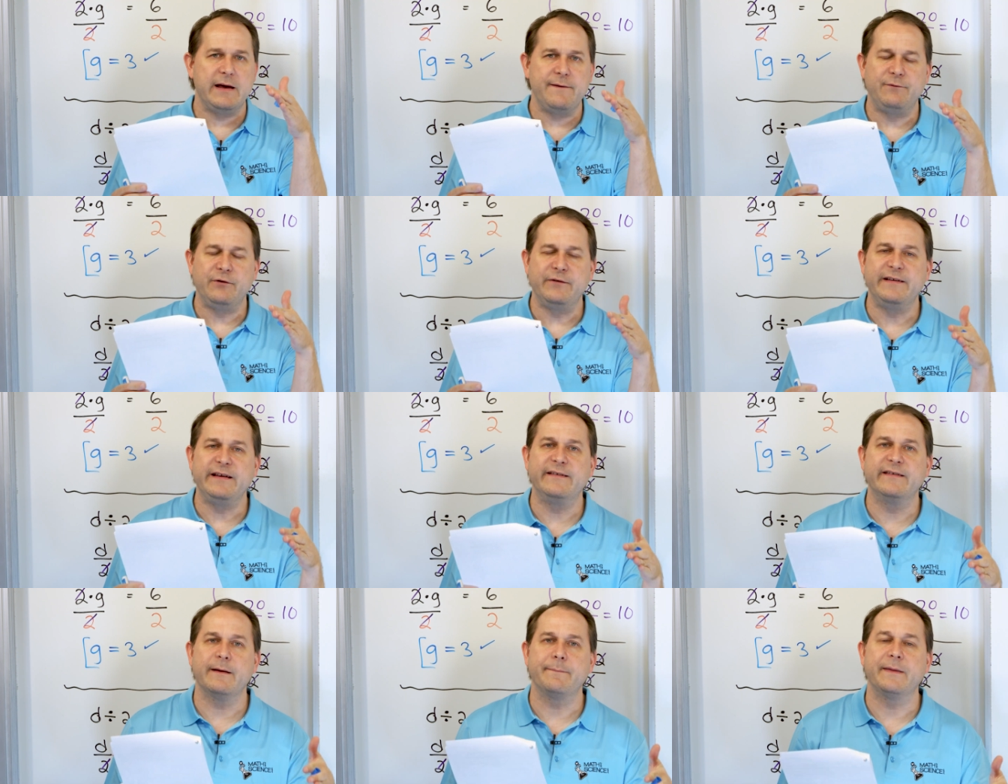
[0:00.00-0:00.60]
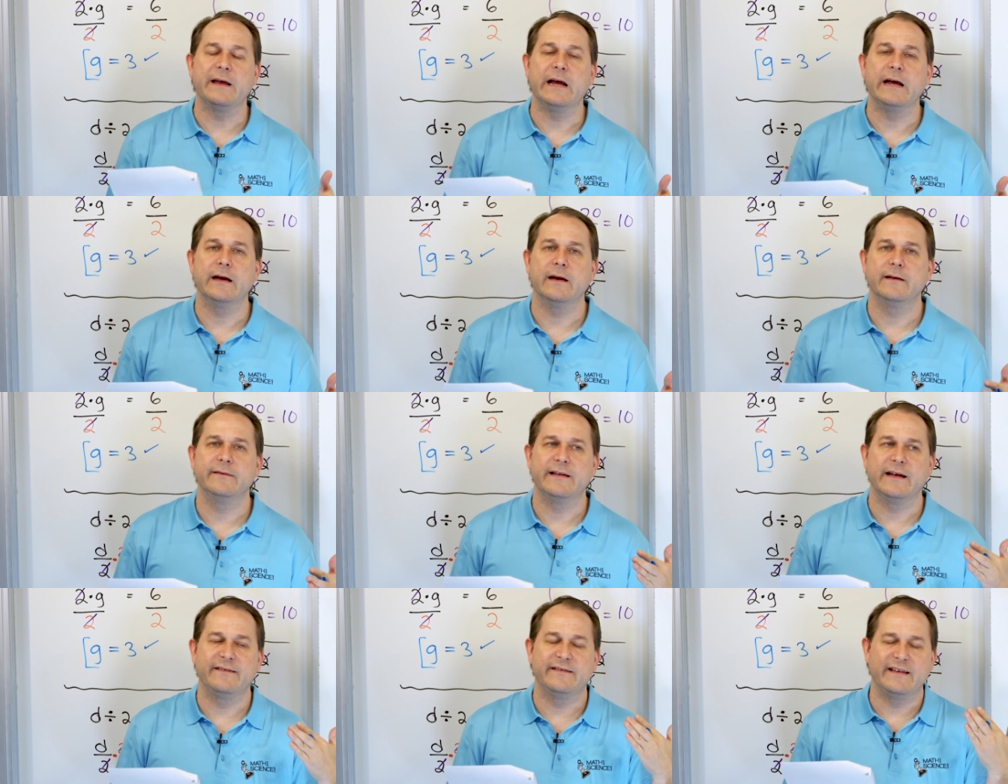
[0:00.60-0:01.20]
if you see something
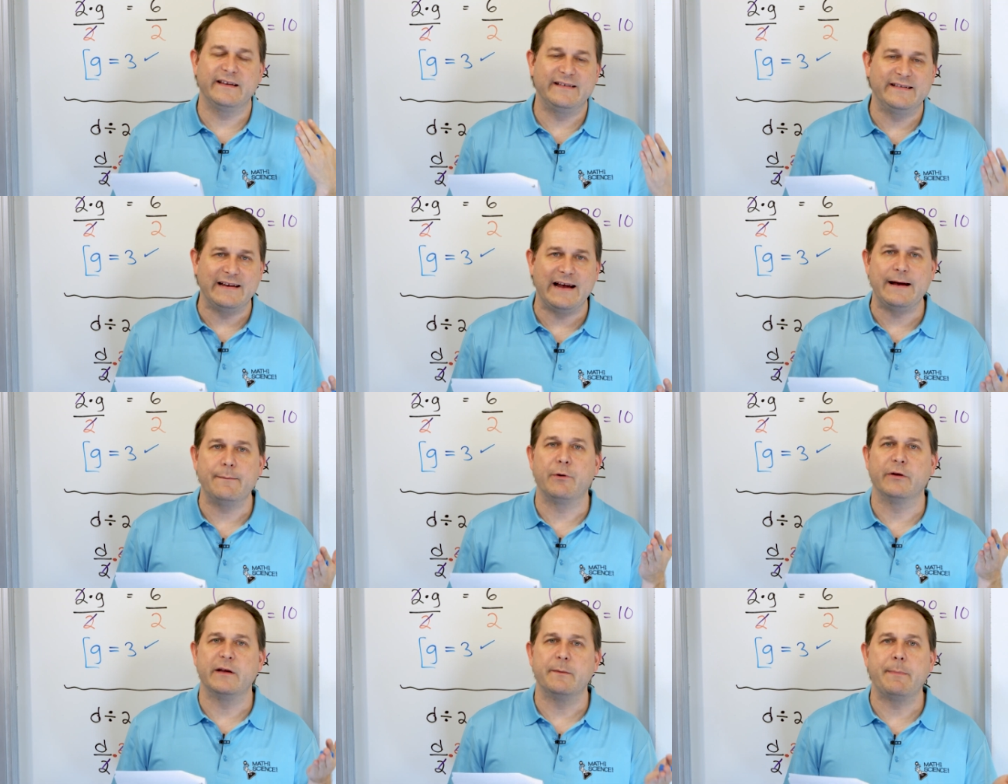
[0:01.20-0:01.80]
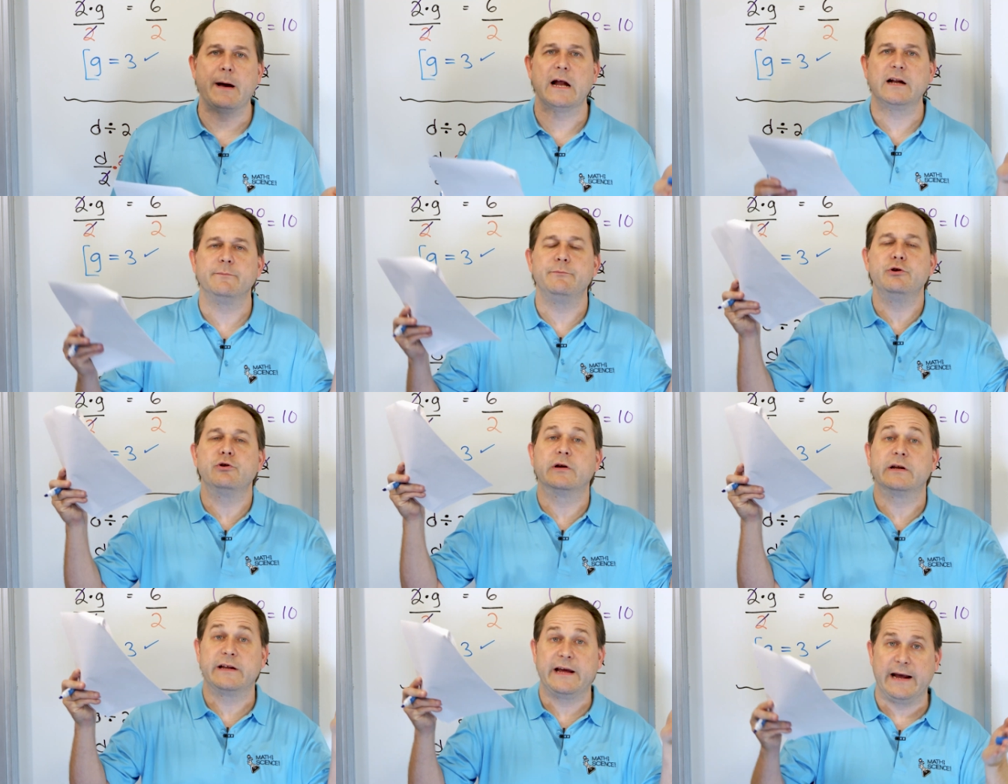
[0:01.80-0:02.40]
that's the same on the bottom,
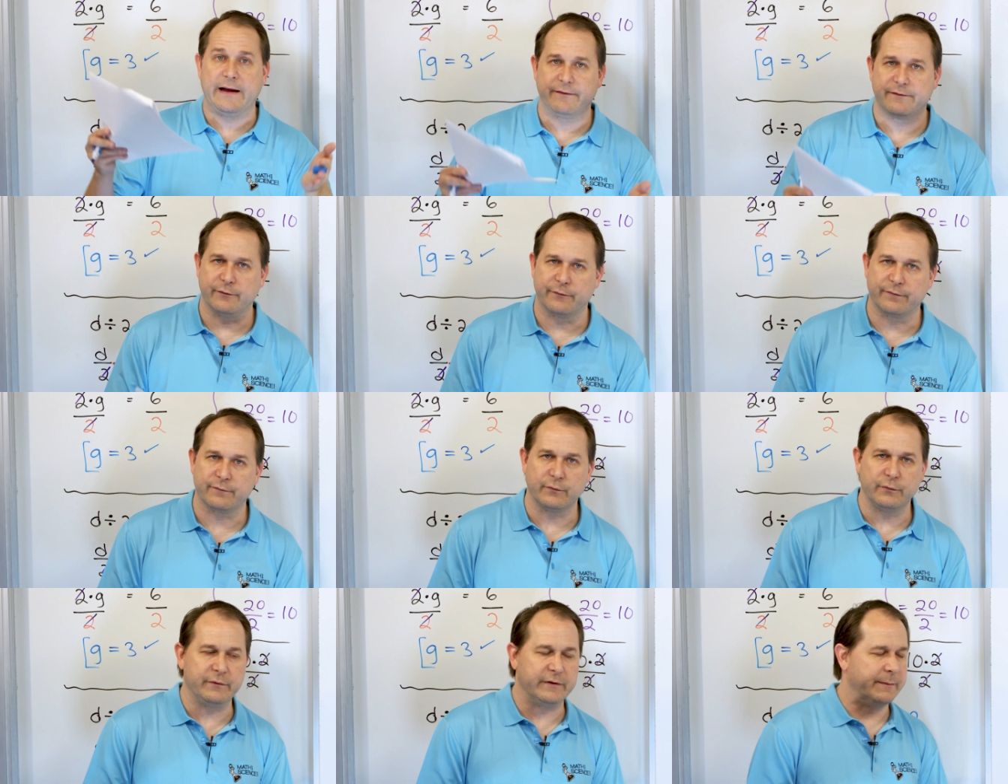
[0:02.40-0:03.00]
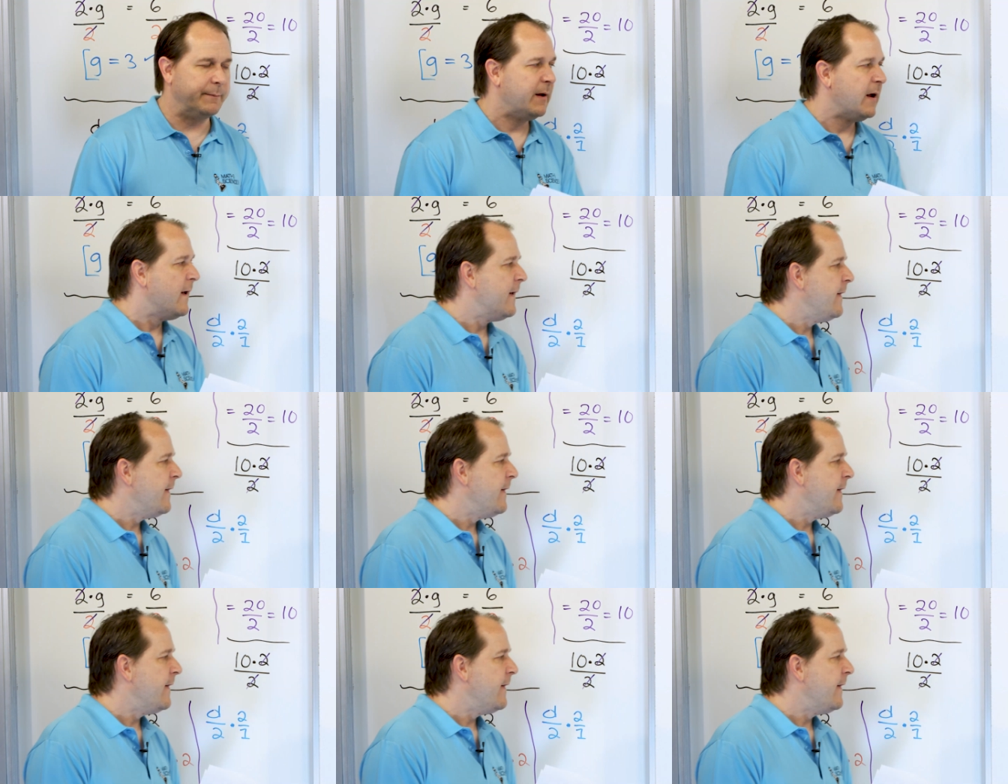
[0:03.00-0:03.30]
you could cancel through them.